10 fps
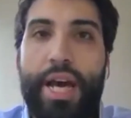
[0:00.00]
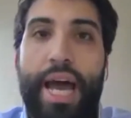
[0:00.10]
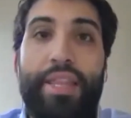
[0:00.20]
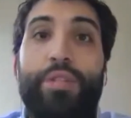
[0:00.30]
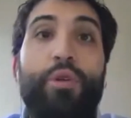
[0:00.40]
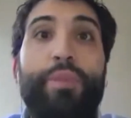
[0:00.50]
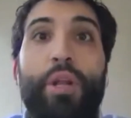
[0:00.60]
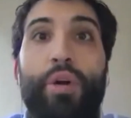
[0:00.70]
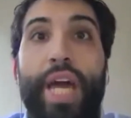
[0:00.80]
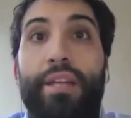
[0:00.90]
And this will be
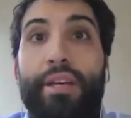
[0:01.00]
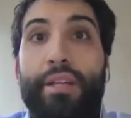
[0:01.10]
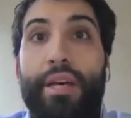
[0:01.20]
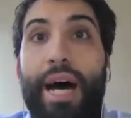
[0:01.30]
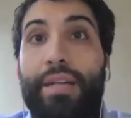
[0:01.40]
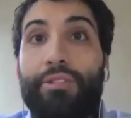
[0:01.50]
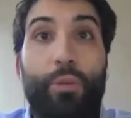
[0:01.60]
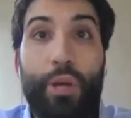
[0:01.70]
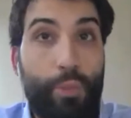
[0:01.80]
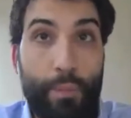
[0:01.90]
located at
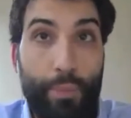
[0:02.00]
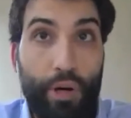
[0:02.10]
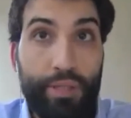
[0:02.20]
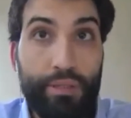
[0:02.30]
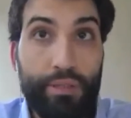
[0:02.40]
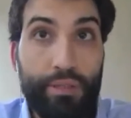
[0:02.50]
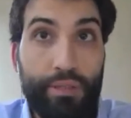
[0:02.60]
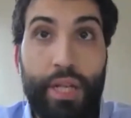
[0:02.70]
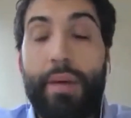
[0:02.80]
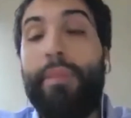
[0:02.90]
normal open points
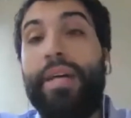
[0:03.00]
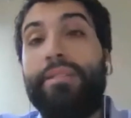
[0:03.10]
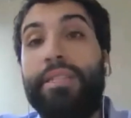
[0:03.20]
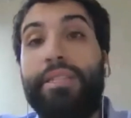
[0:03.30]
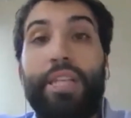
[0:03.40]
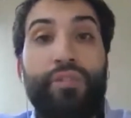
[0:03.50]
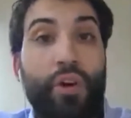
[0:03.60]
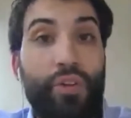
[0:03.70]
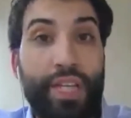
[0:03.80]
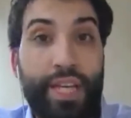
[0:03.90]
still, but instead of
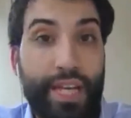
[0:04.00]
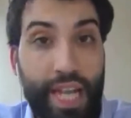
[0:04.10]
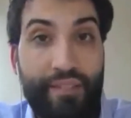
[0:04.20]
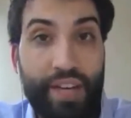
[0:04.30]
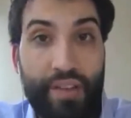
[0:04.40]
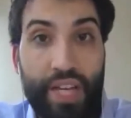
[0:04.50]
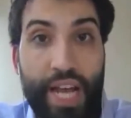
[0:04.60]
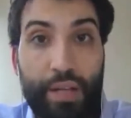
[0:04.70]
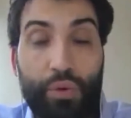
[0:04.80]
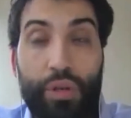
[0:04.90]
on the 11 kV
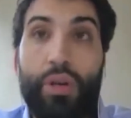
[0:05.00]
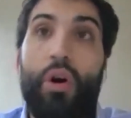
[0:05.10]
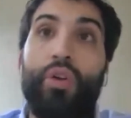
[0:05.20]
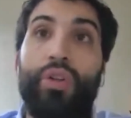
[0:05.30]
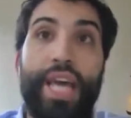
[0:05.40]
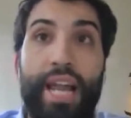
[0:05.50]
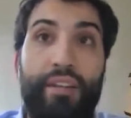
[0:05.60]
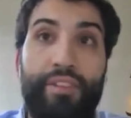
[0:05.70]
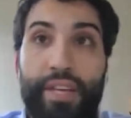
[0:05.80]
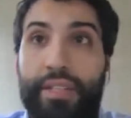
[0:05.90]
network, on the
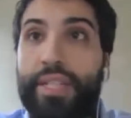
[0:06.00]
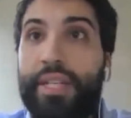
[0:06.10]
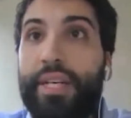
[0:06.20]
LV.